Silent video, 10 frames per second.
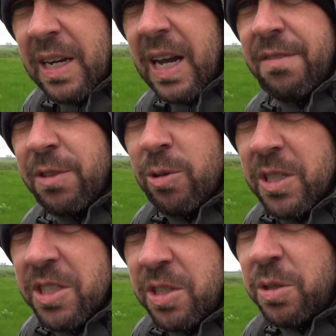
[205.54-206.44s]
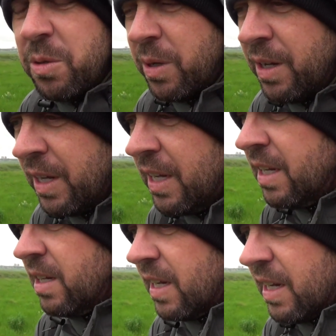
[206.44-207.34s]
I've noticed too,
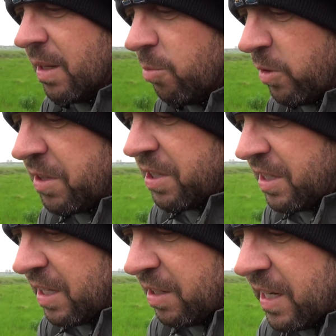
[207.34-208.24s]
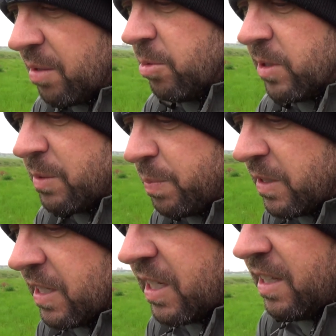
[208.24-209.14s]
with dead animals,
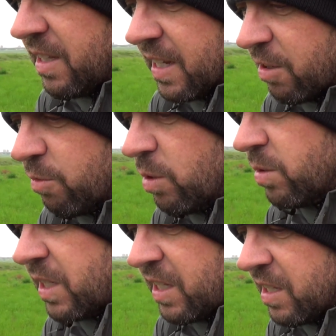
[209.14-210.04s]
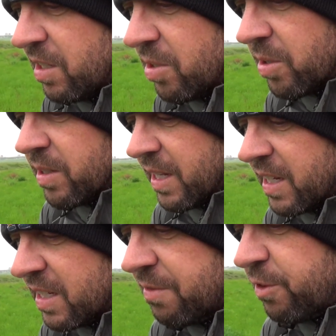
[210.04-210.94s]
particularly like roadkill, or
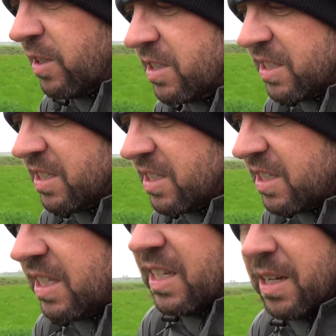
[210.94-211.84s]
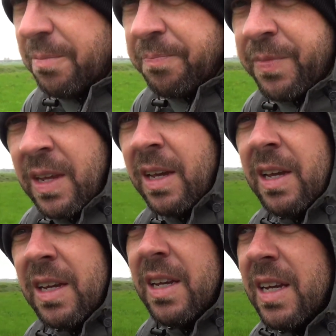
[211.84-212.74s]
like, for instance, the
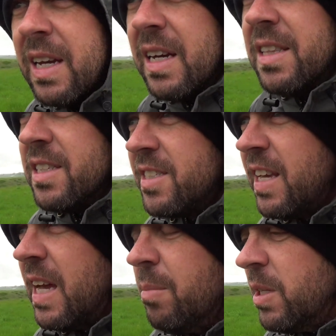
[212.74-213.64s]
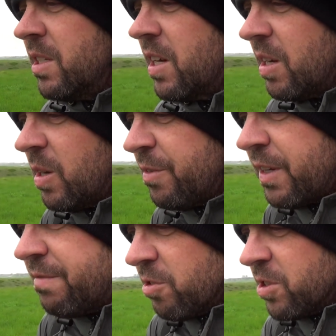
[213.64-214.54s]
salmon die
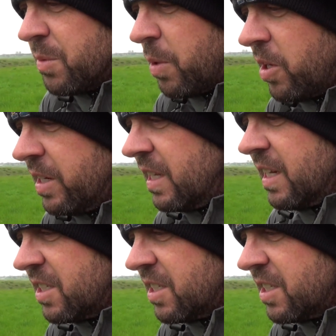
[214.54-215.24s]
off after spawning.